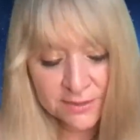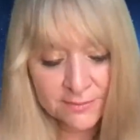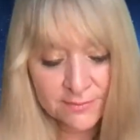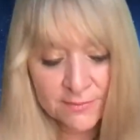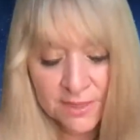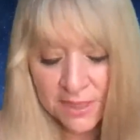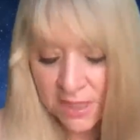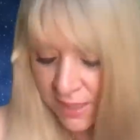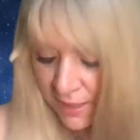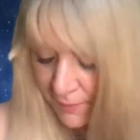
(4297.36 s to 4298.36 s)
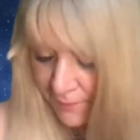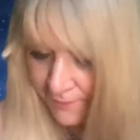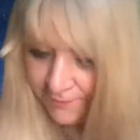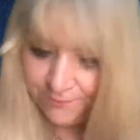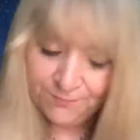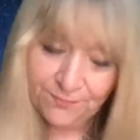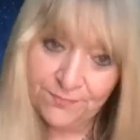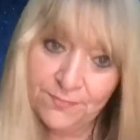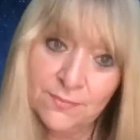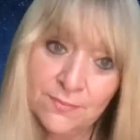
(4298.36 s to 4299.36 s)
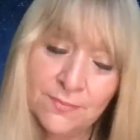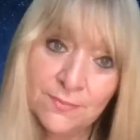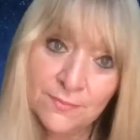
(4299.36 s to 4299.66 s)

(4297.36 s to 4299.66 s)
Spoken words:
know, Chardonnay and, you